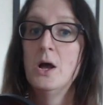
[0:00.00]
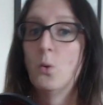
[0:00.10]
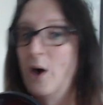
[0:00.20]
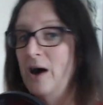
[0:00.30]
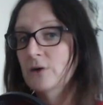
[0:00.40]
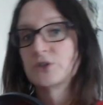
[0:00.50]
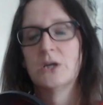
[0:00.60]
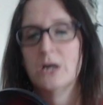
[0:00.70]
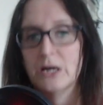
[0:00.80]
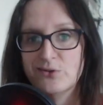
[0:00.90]
whilst
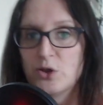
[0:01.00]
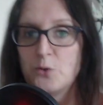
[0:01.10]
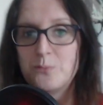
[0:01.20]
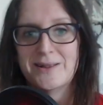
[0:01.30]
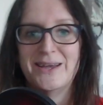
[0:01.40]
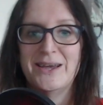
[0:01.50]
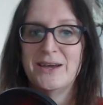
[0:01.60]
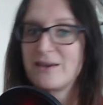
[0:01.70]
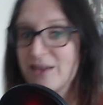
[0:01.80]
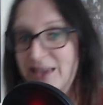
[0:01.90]
a new player
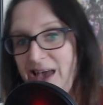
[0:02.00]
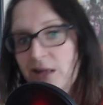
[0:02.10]
can get